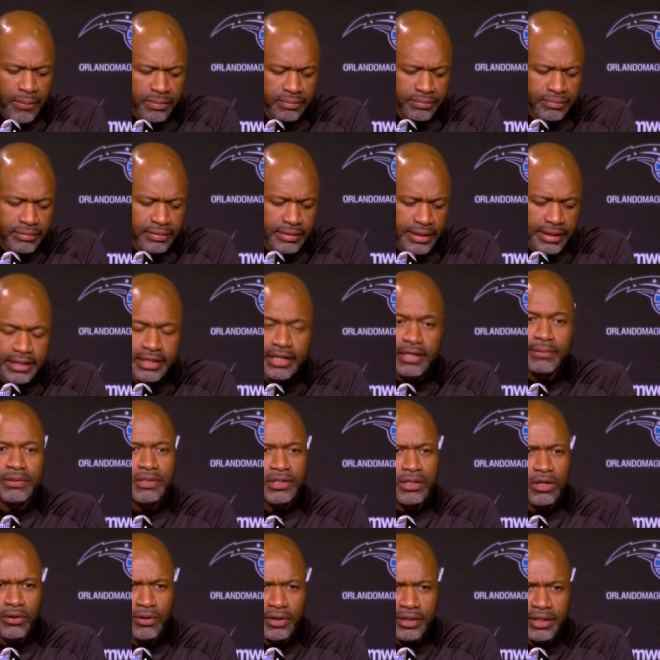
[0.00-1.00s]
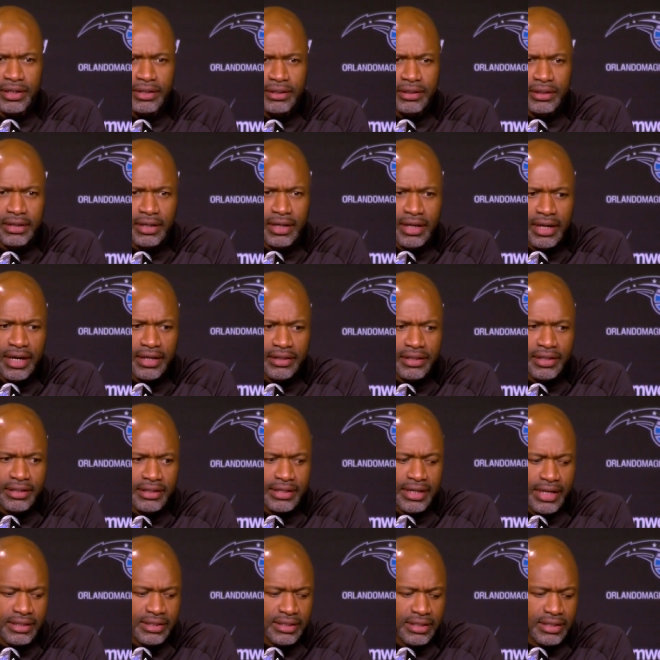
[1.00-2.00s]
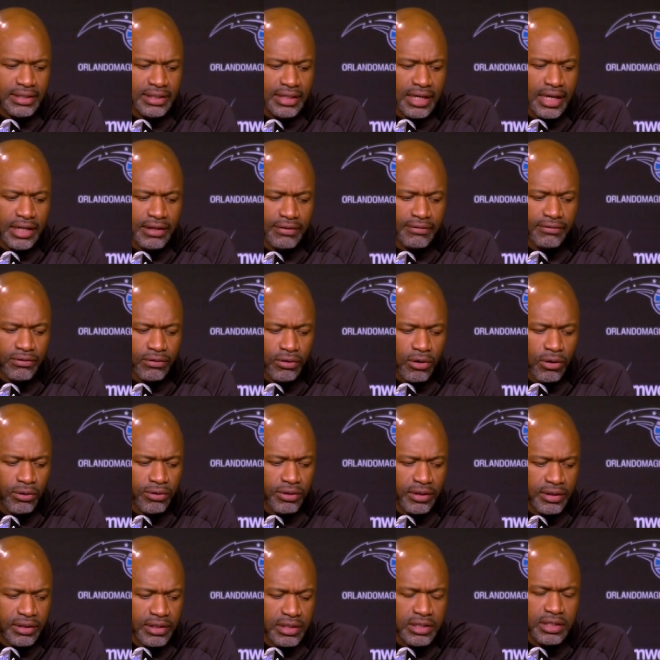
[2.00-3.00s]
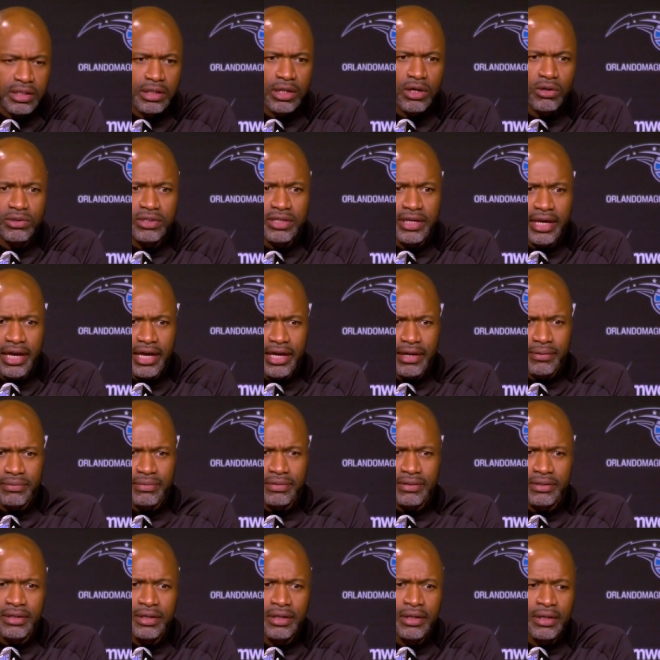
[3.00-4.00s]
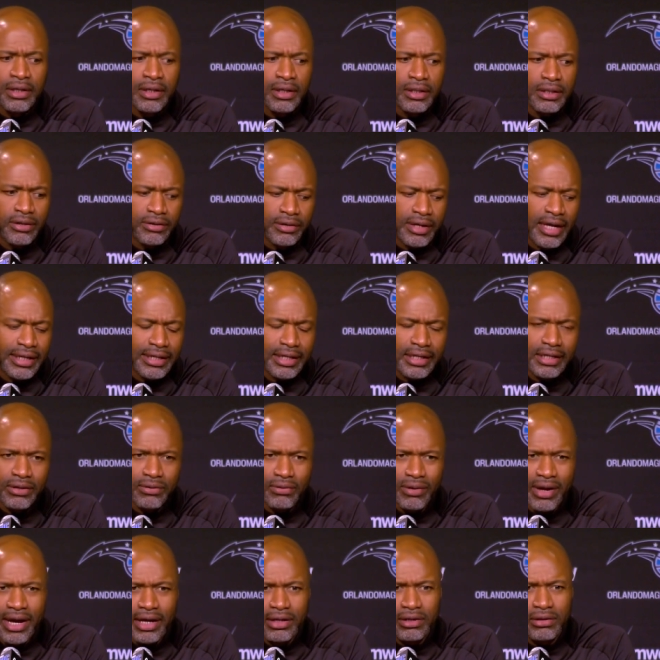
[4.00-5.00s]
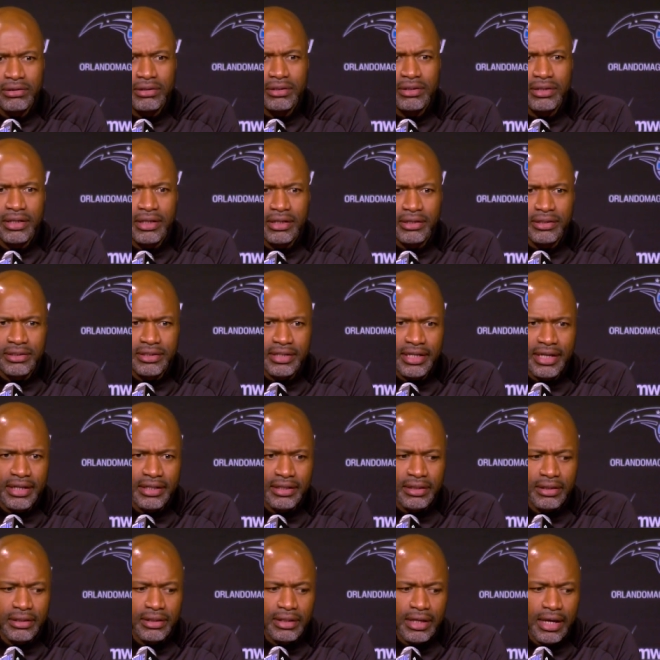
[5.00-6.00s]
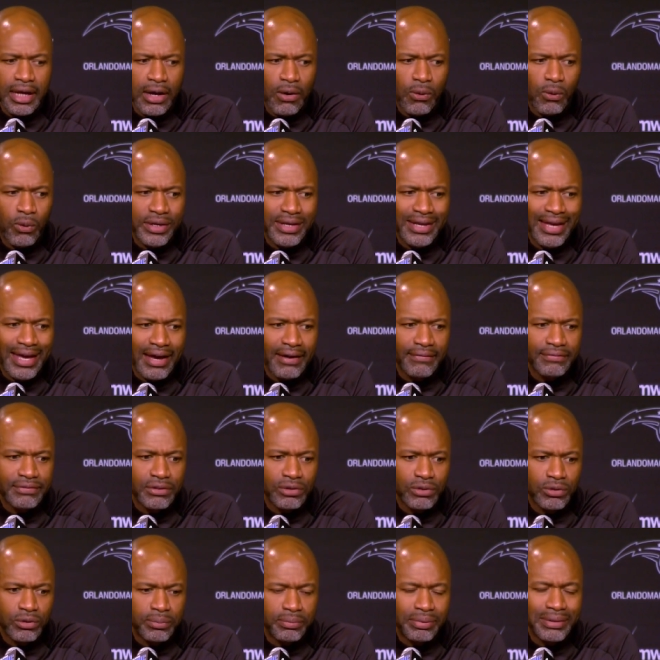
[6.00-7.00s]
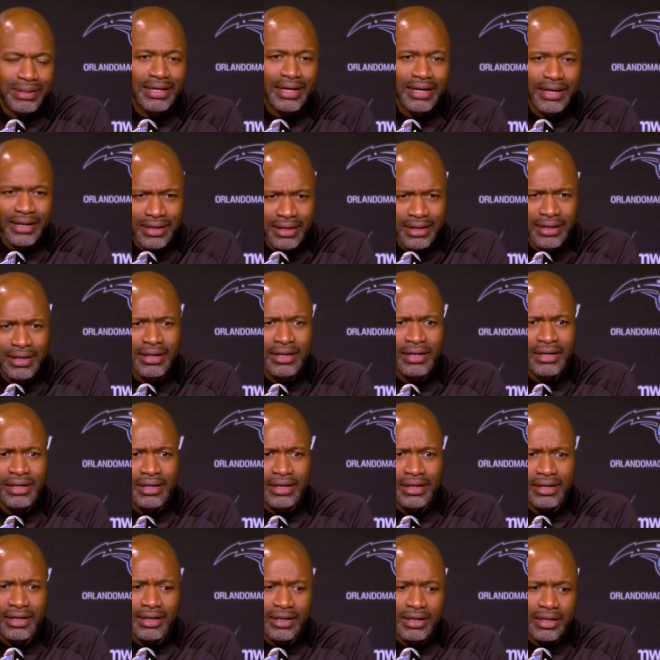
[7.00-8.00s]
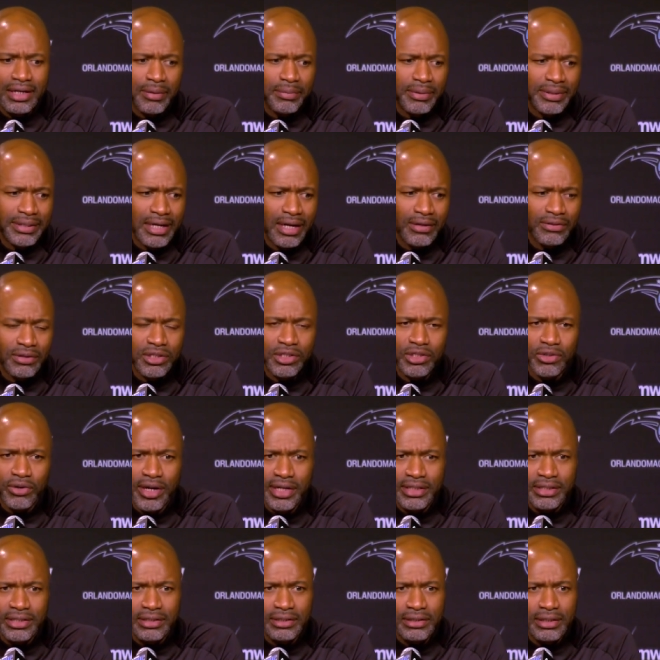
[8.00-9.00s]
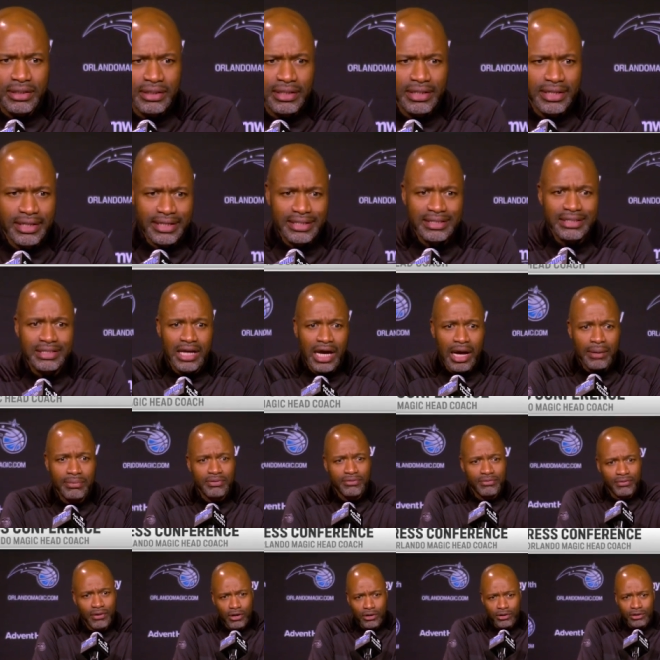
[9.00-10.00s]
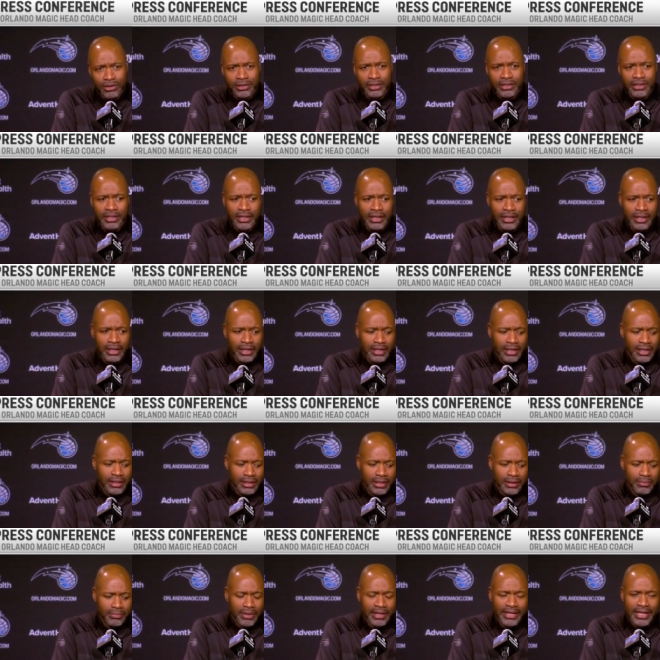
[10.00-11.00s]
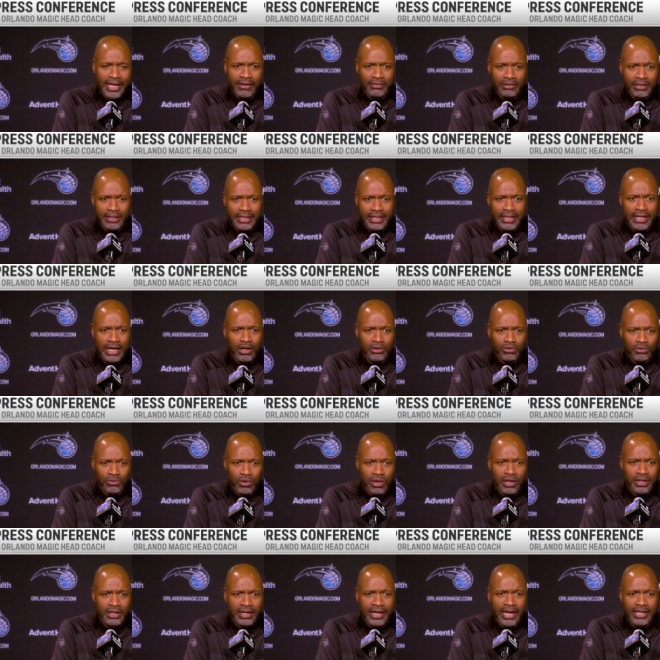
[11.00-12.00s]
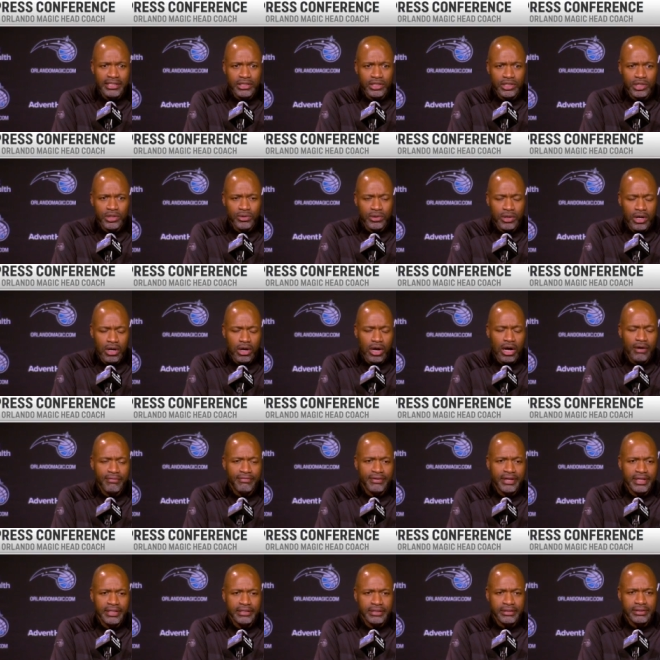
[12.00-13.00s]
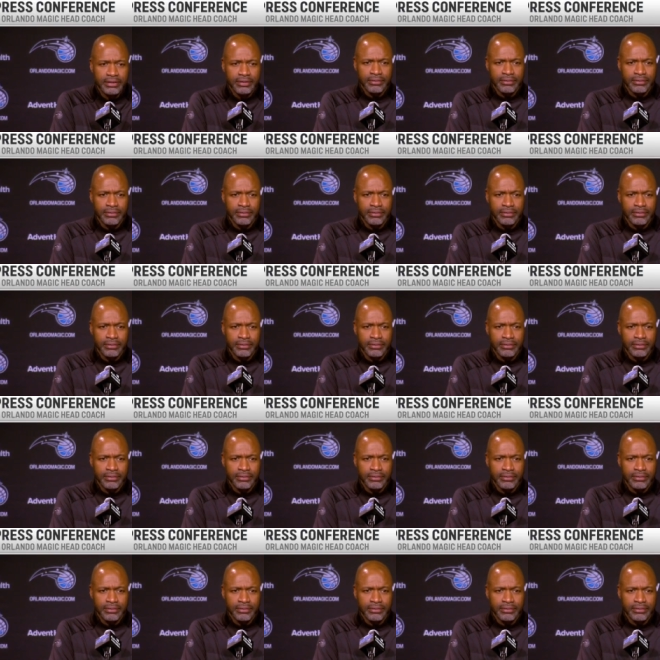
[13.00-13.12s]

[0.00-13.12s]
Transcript: They keep showing it. I think that's the sign of growth in these close games. They're not getting rattled. They understand how we have to play, coming down the stretch, getting stops first, and then being able to get out and run and execute our offense.